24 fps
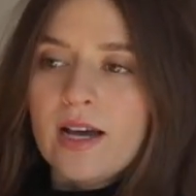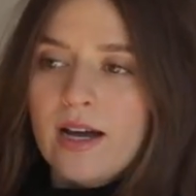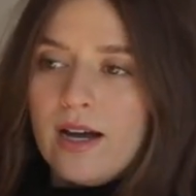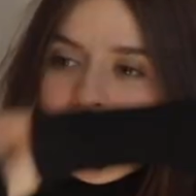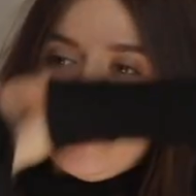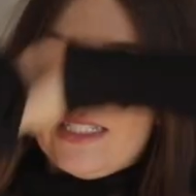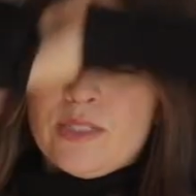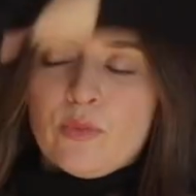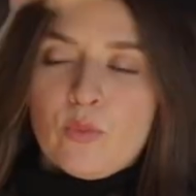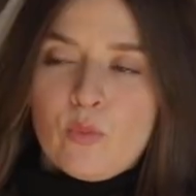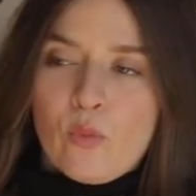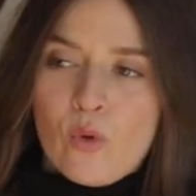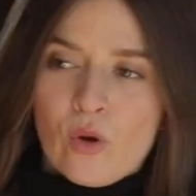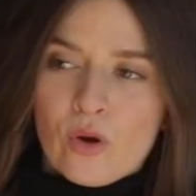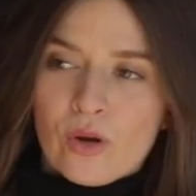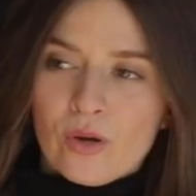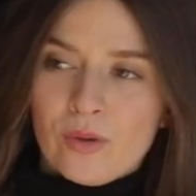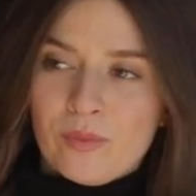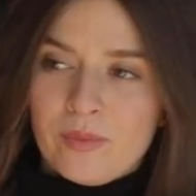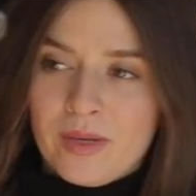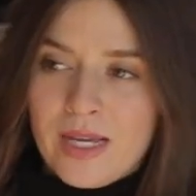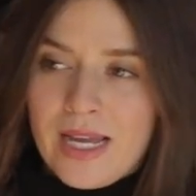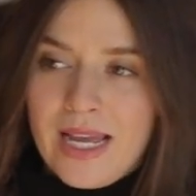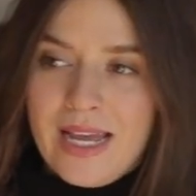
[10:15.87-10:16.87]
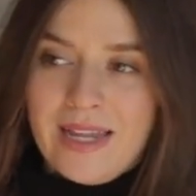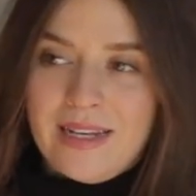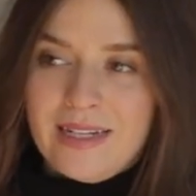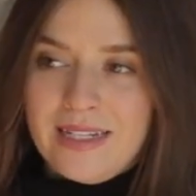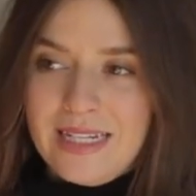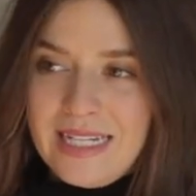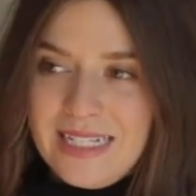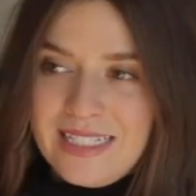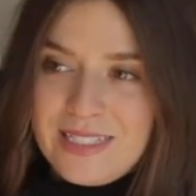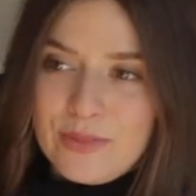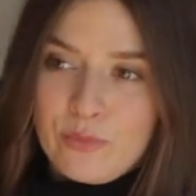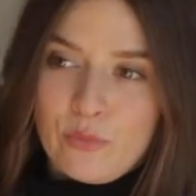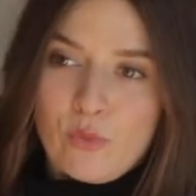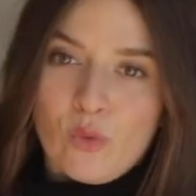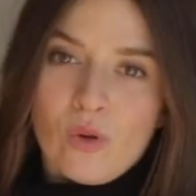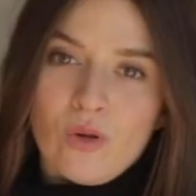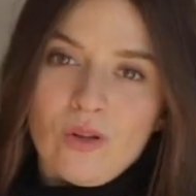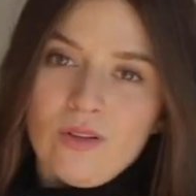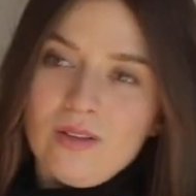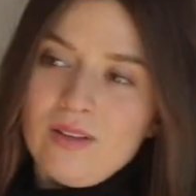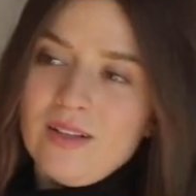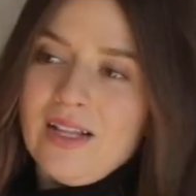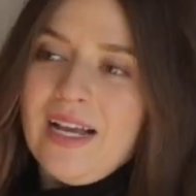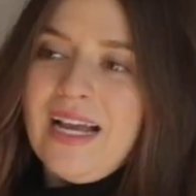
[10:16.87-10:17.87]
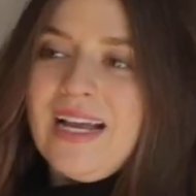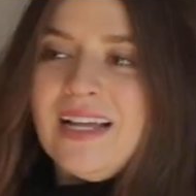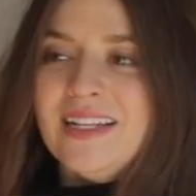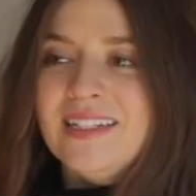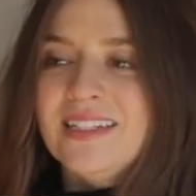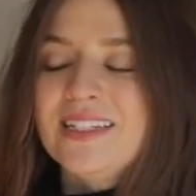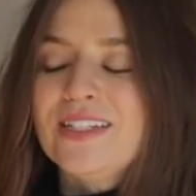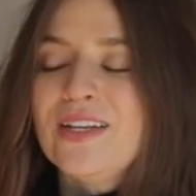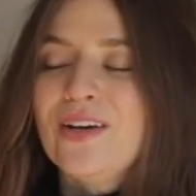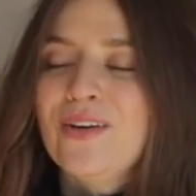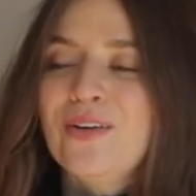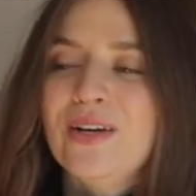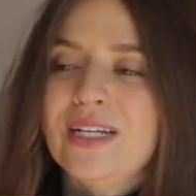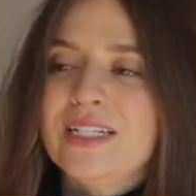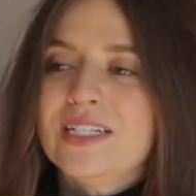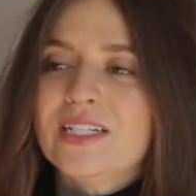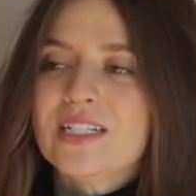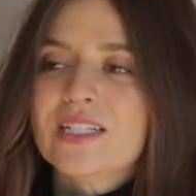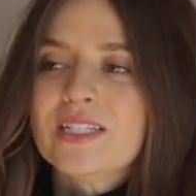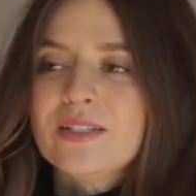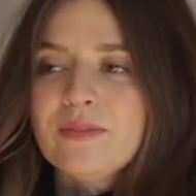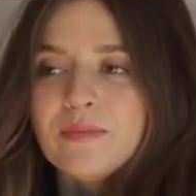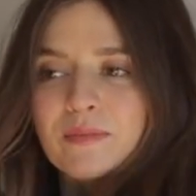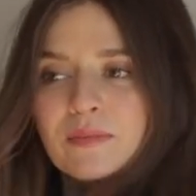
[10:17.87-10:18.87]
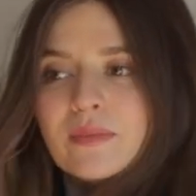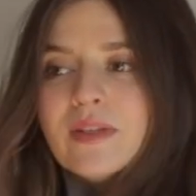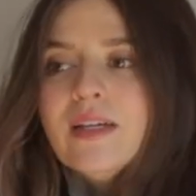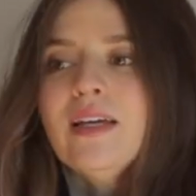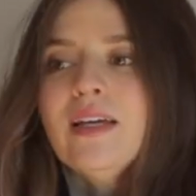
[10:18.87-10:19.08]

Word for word: It's warm and it's wool and so it just